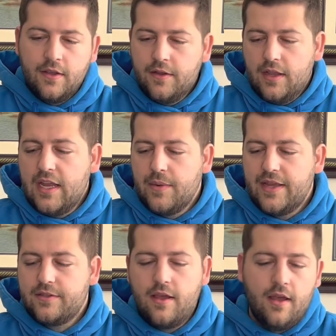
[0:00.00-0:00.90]

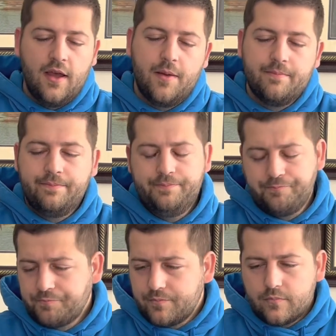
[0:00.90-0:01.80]
anyways,
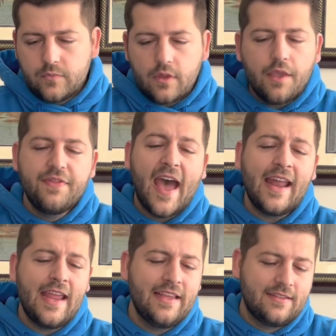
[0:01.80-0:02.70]

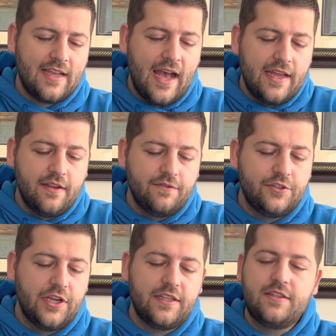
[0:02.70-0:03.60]
that is kind of
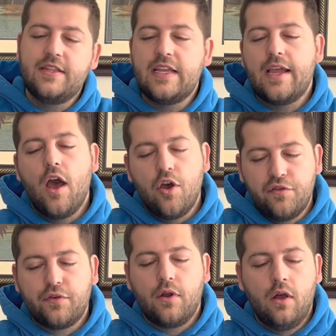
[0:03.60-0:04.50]
just the
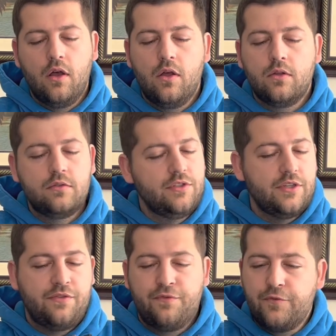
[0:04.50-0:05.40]
overall
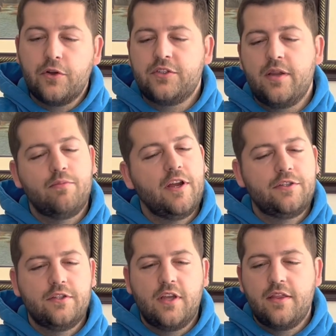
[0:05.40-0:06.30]
just first
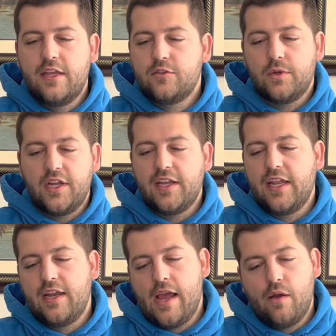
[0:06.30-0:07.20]
impressions on this. We're going to
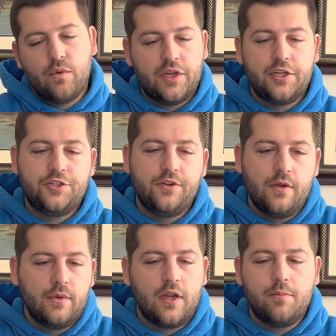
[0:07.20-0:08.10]
get it out, we're going to shoot
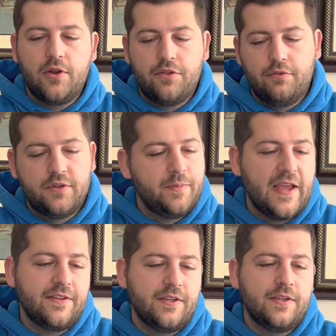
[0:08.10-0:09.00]
it, we're going to put it through its
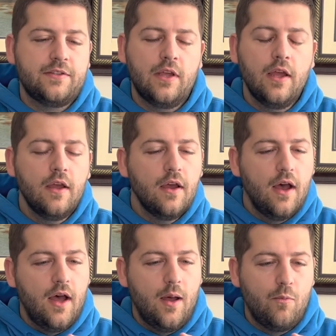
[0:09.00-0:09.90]
paces.
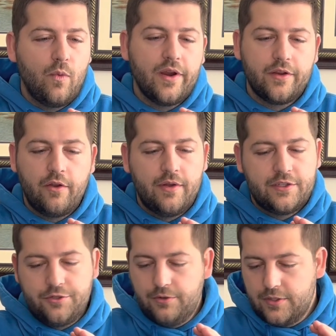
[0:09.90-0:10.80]
We are going
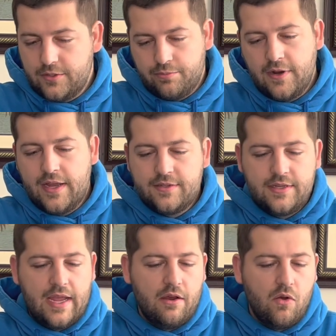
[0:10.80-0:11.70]
to shoot it suppressed,
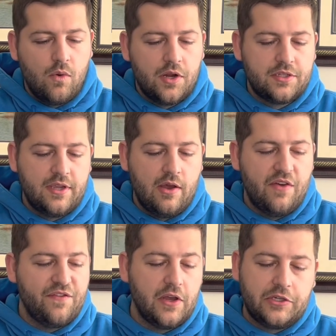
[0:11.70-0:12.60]
see how it works, how
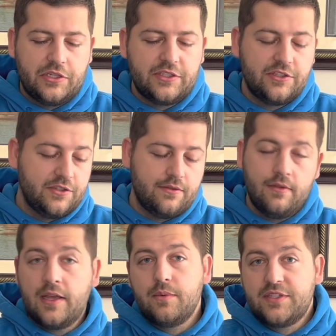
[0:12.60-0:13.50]
it functions, just
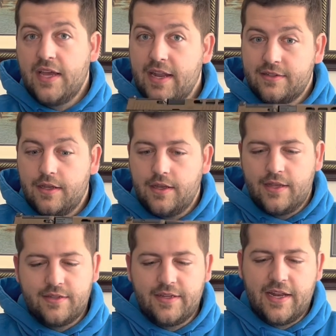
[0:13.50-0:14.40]
like we said,
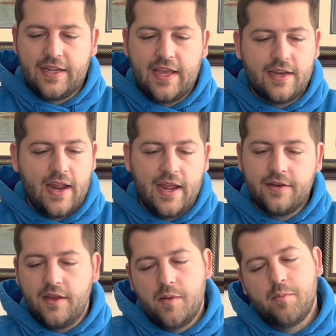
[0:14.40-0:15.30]
as a dedicated
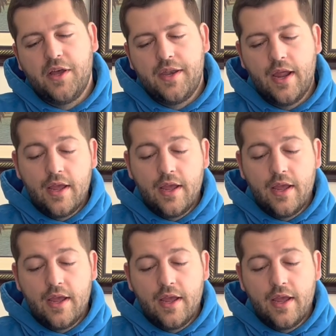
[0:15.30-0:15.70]
handgun. But